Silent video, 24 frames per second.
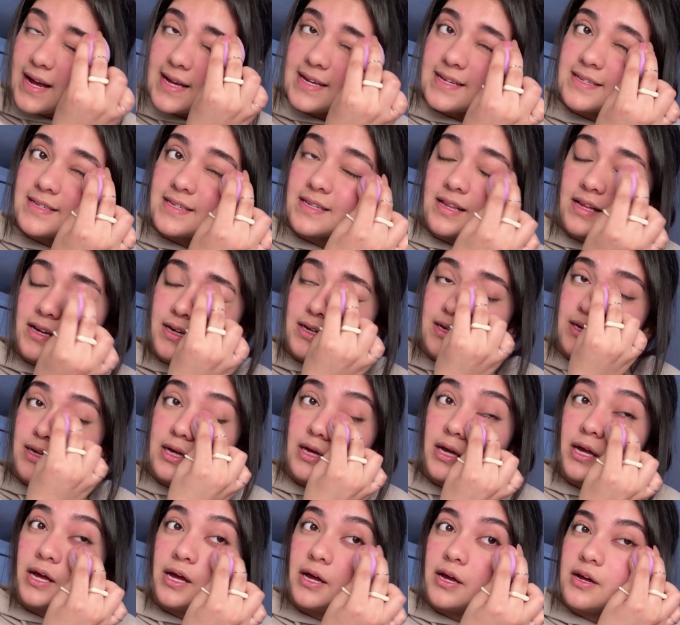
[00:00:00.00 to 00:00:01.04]
like
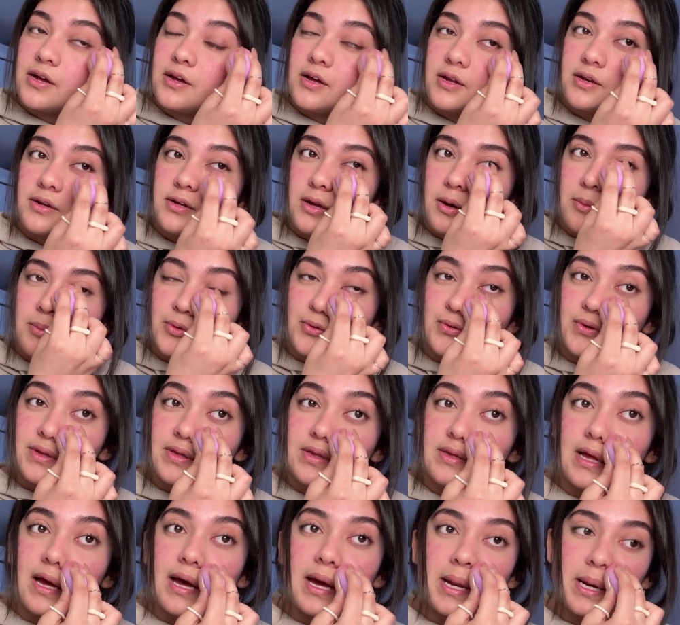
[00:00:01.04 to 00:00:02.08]
not more than that
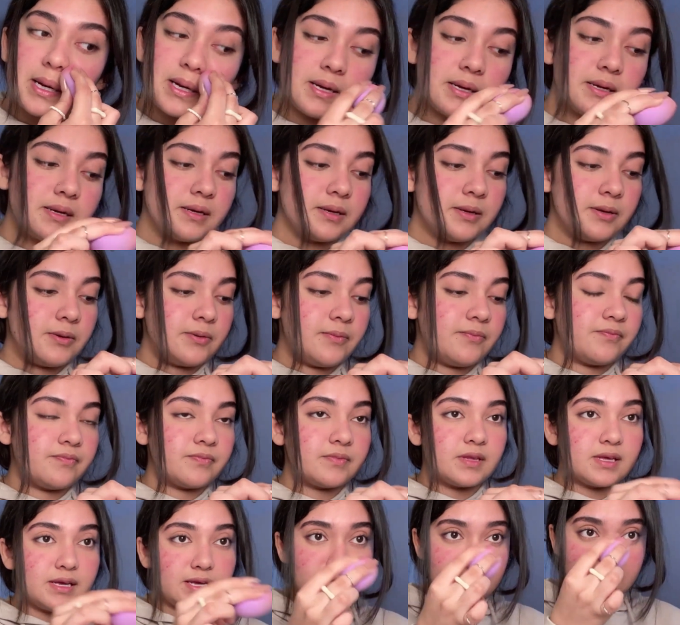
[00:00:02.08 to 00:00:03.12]
and
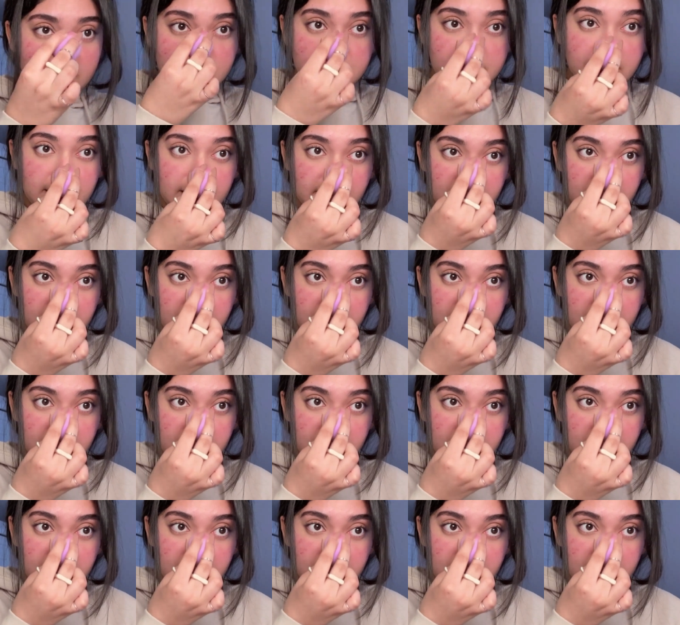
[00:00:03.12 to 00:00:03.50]
like